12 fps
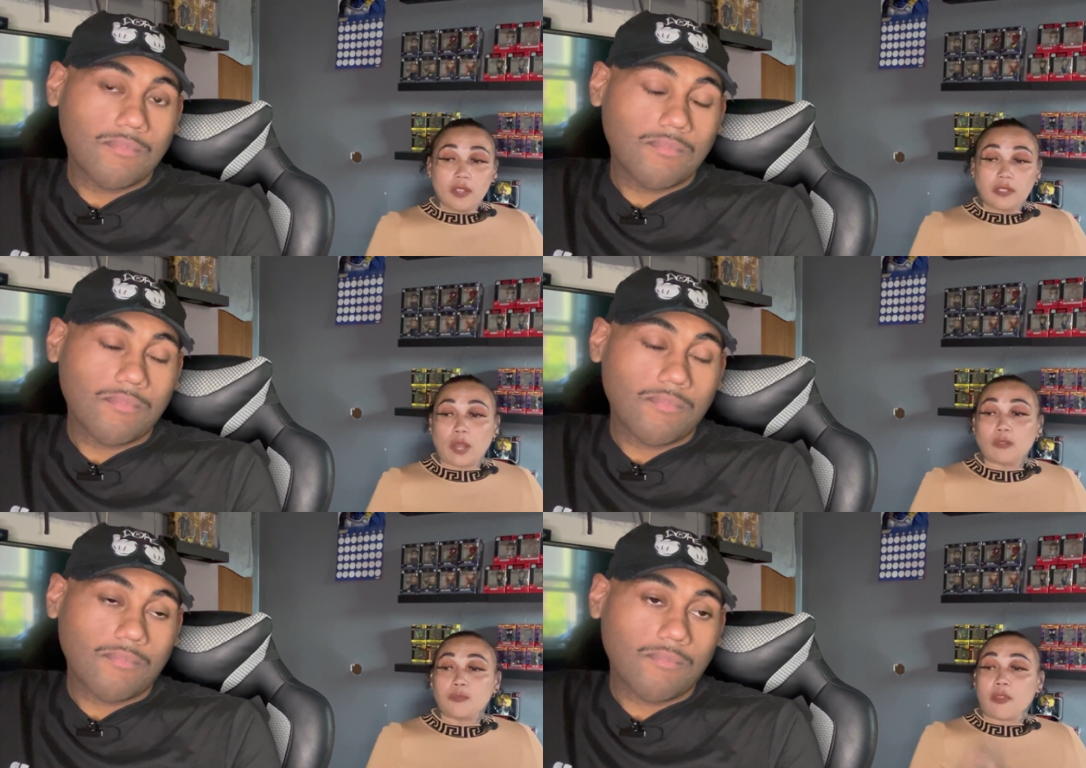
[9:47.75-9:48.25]

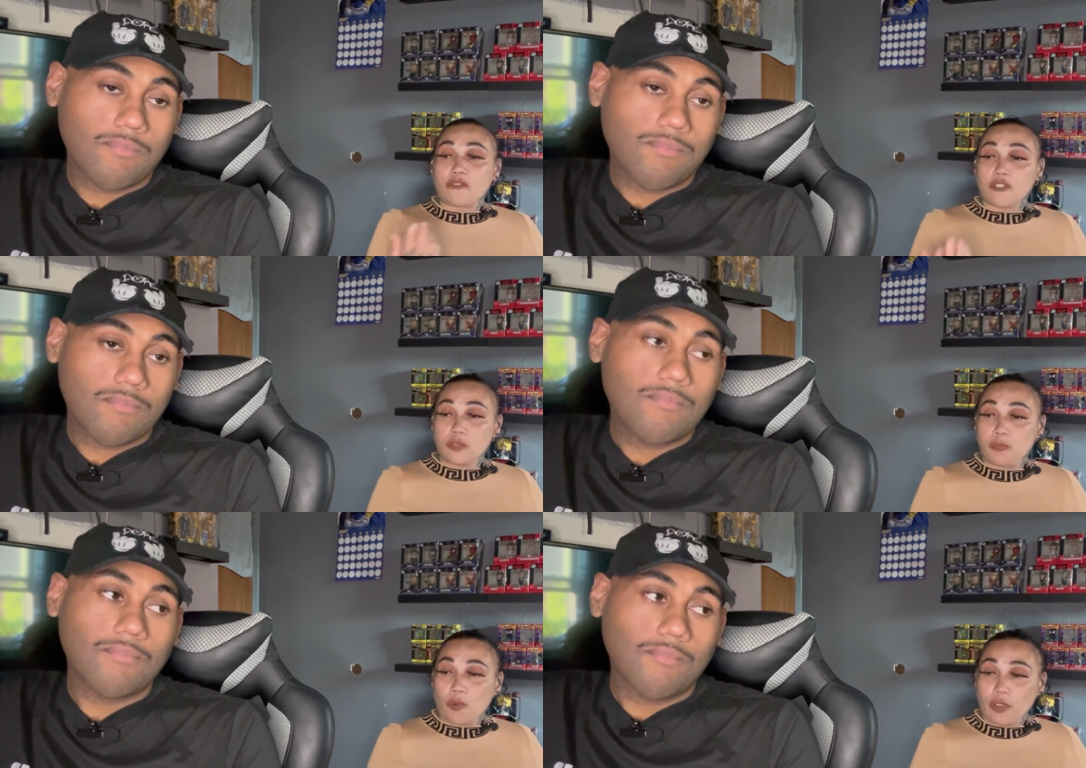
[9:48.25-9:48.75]
Speaker 1: That was my
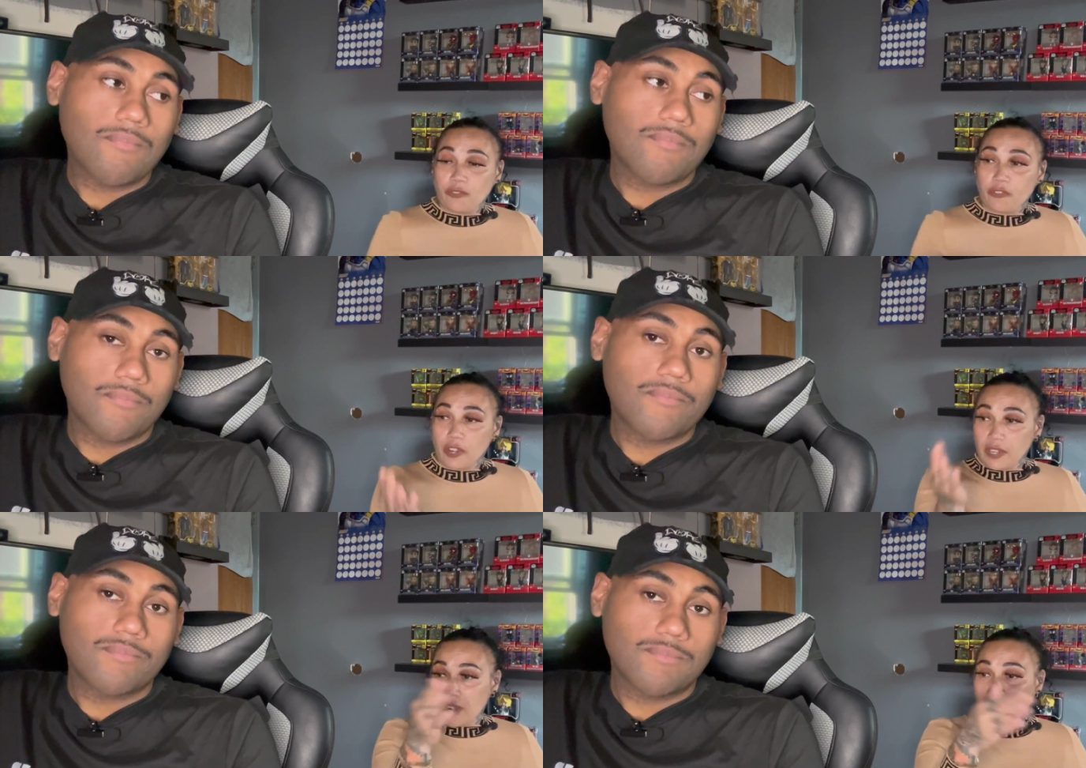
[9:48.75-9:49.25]
first
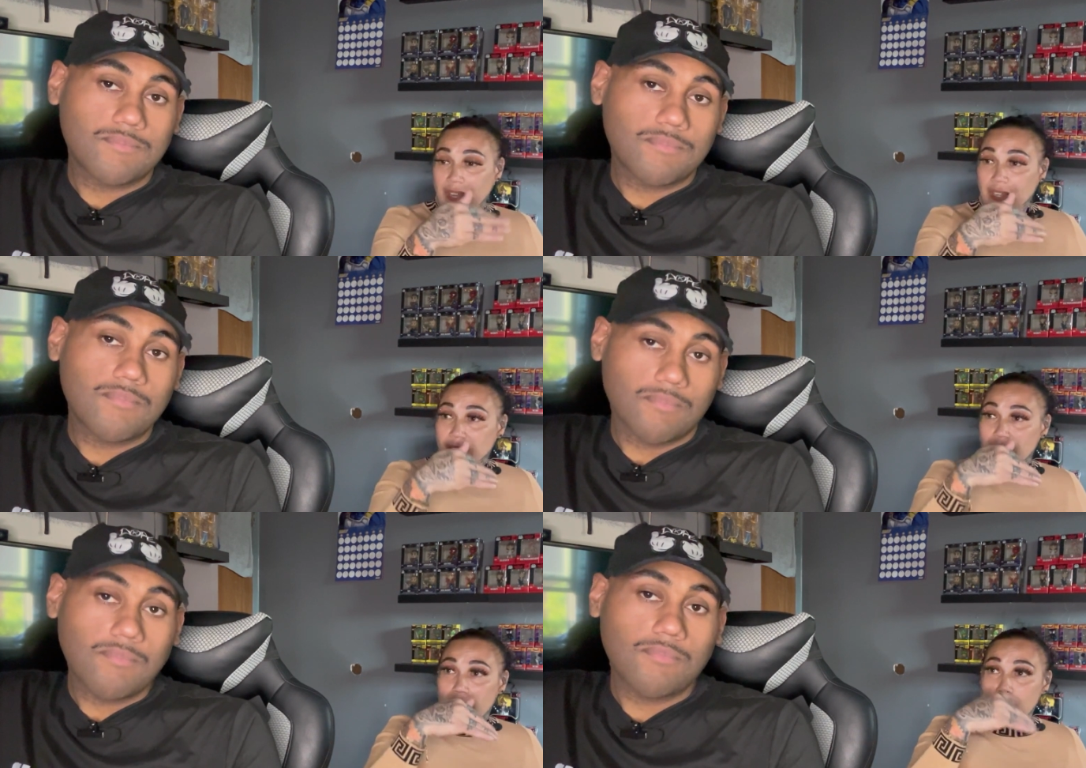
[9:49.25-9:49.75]
boyfriend. Like
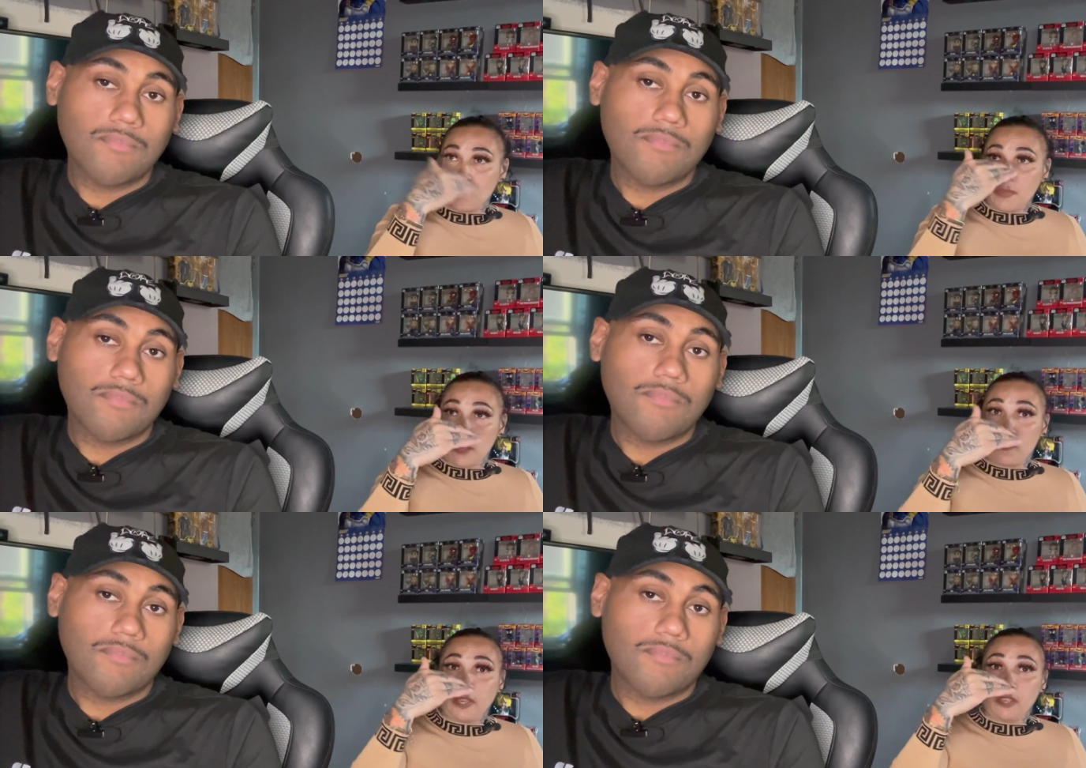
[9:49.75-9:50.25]

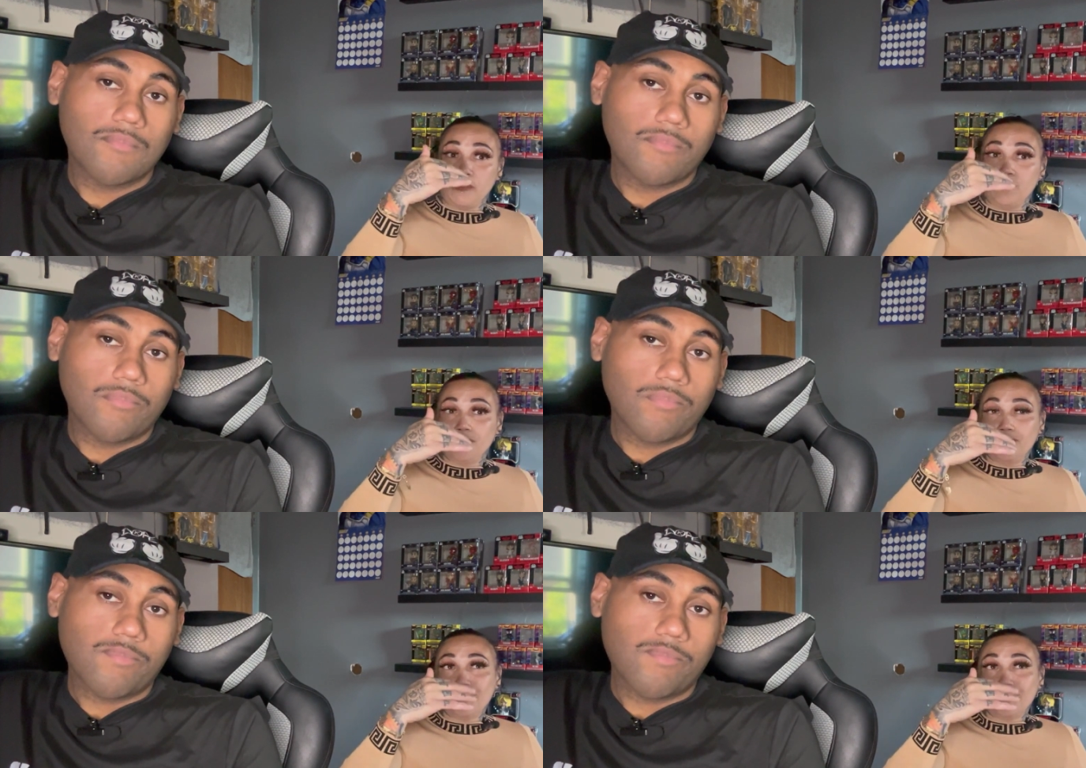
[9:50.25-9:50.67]
me being,